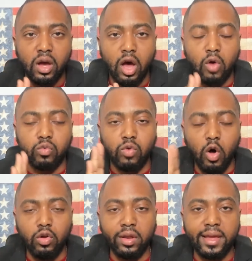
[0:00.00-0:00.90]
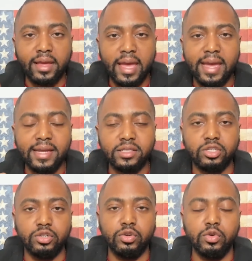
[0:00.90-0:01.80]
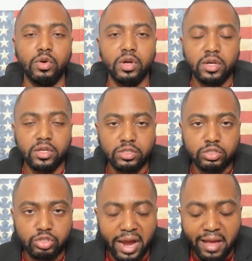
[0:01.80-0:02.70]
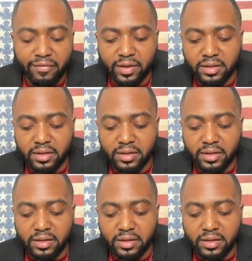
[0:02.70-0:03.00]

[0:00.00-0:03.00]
uh, rolling into traffic.